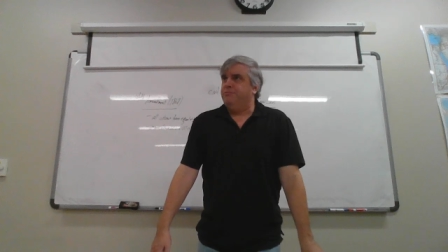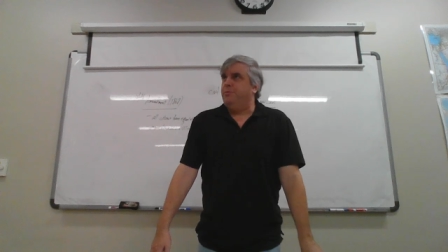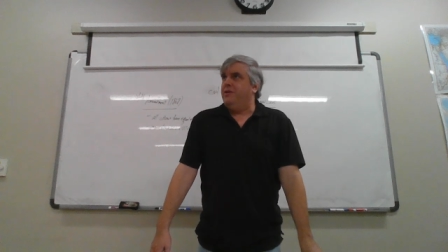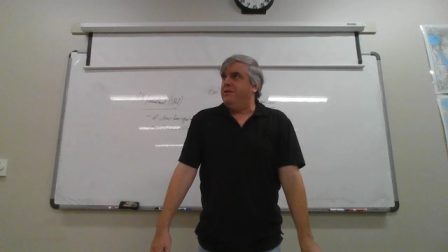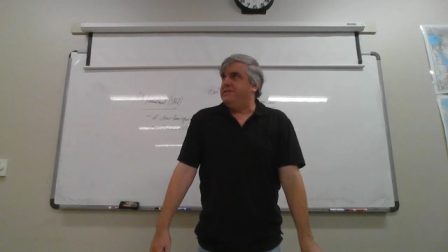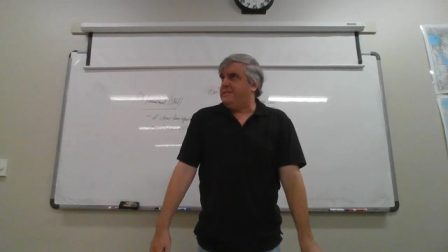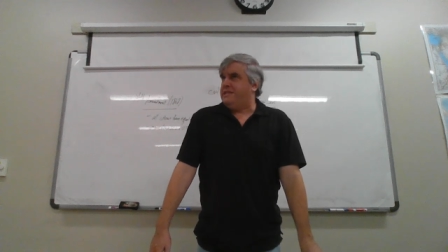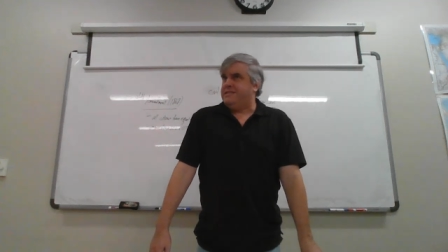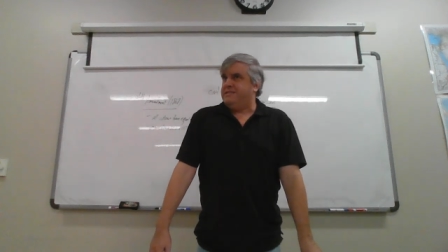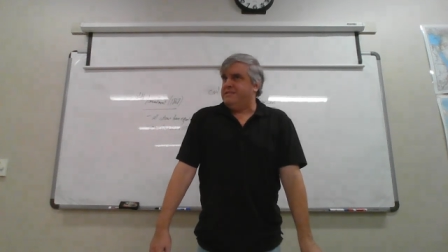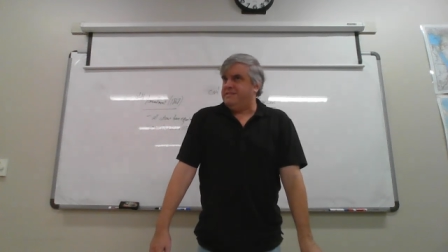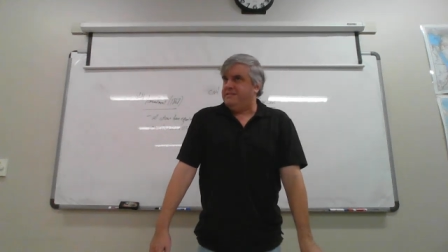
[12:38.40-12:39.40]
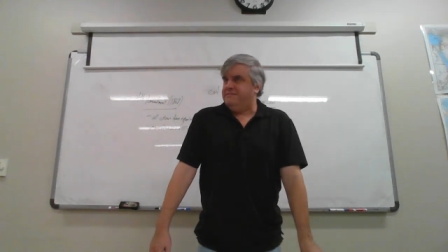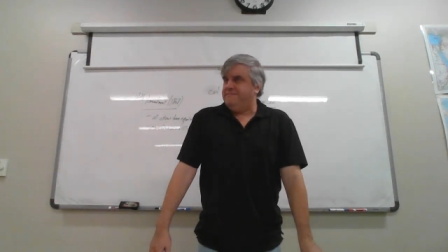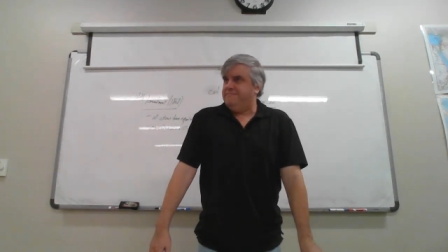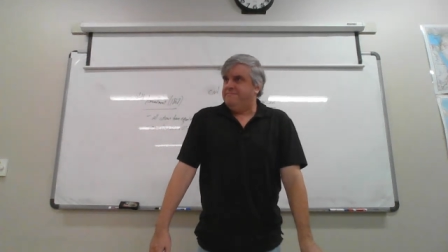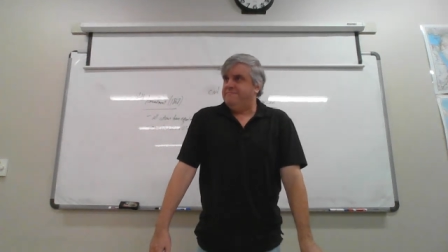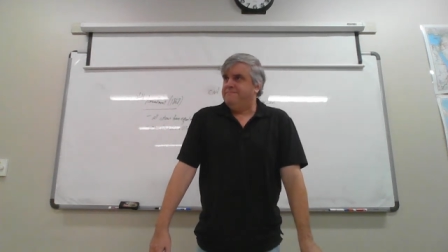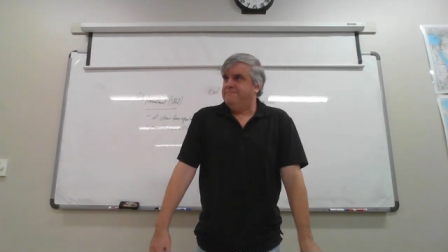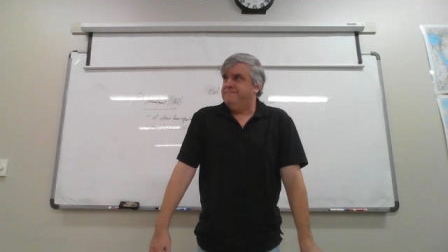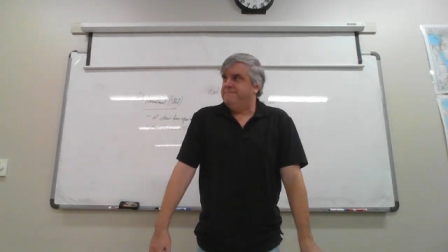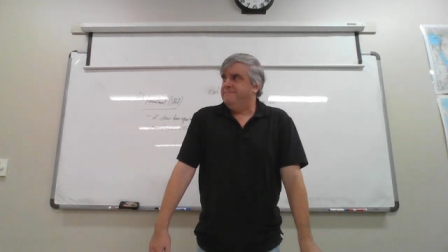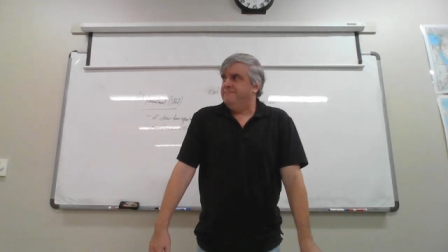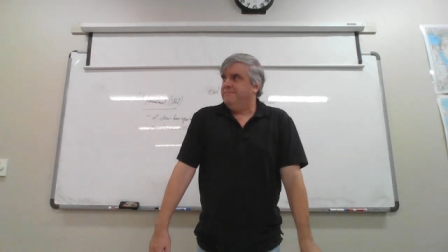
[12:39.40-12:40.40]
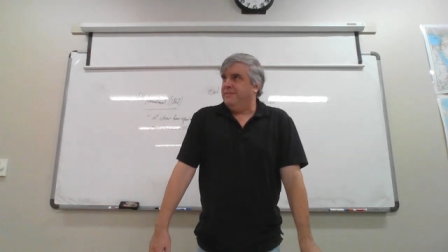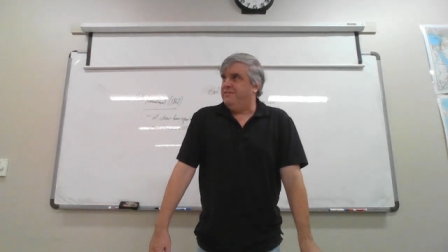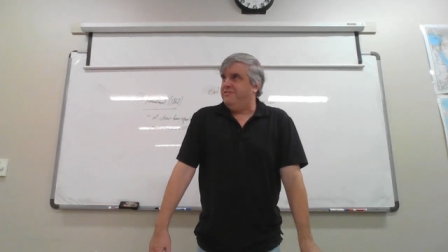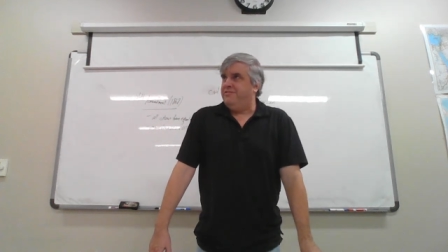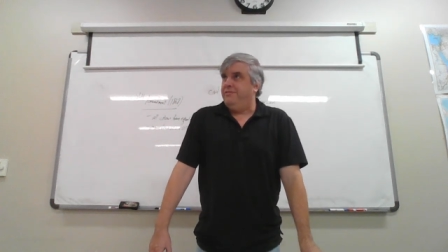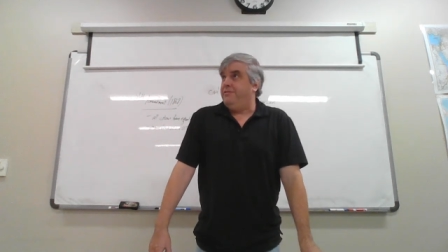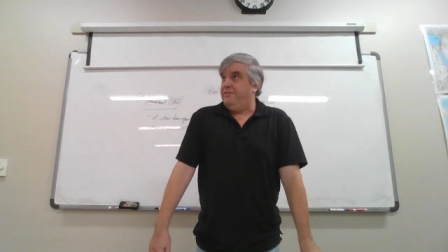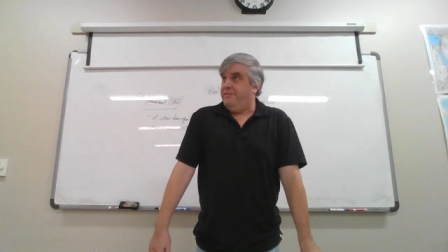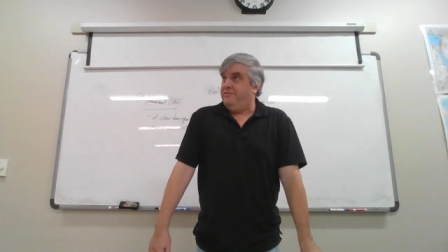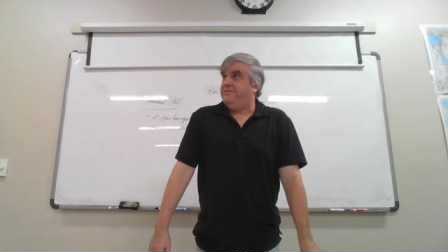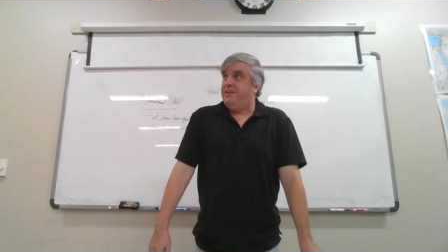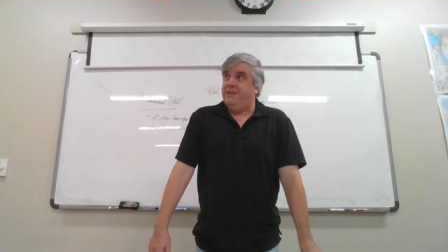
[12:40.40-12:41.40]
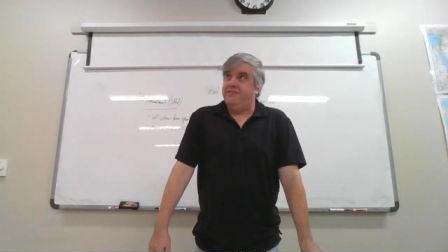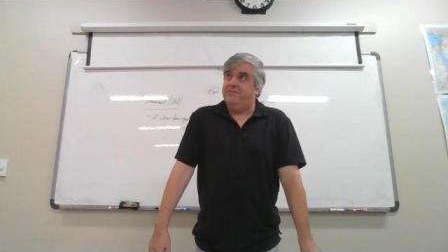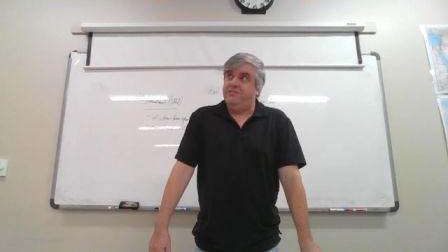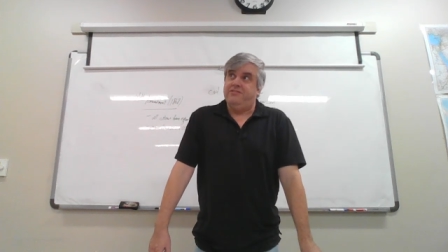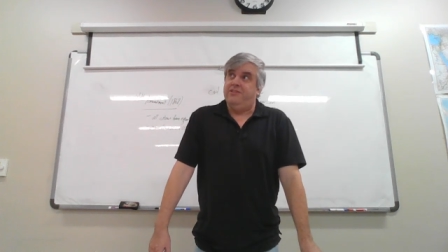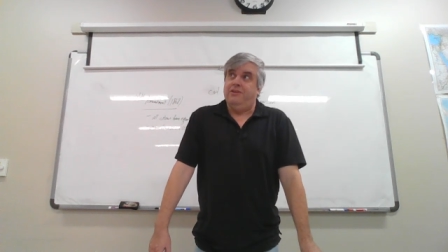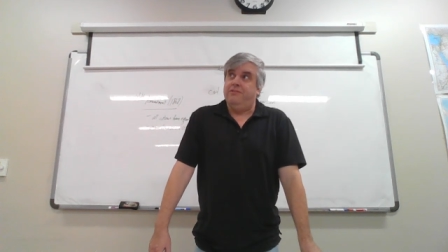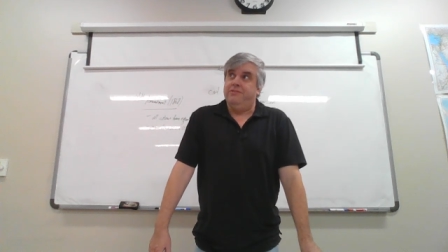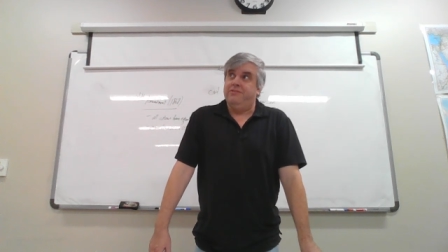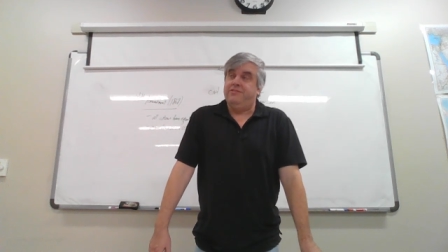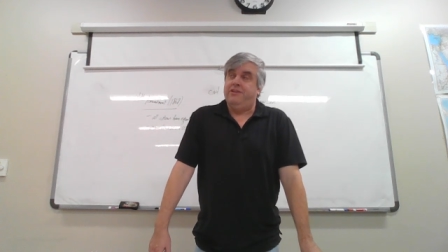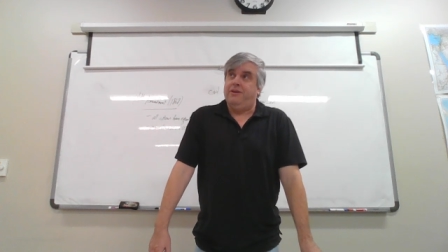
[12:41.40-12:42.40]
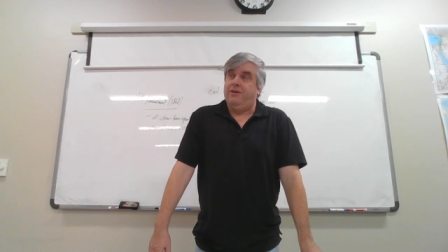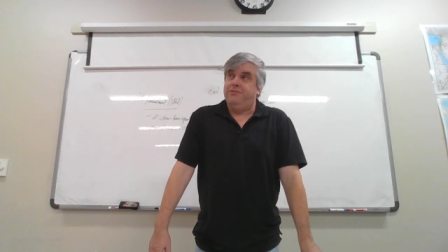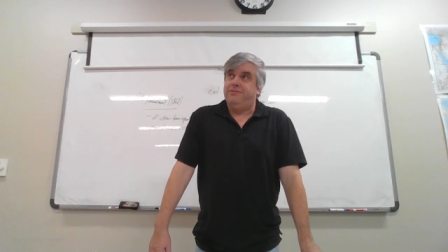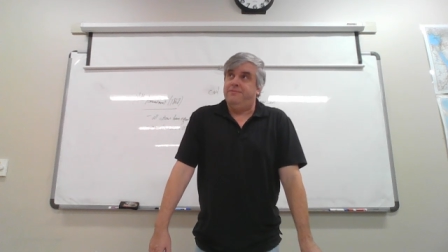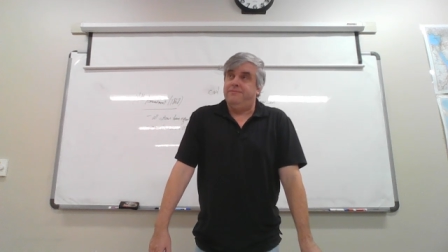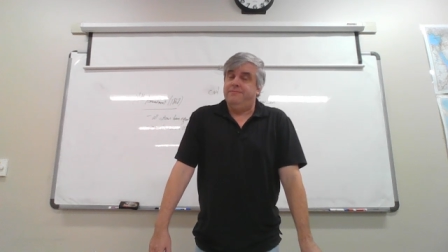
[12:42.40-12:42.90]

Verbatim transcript: Springs, Texas. This is just Texas, it's all over the South.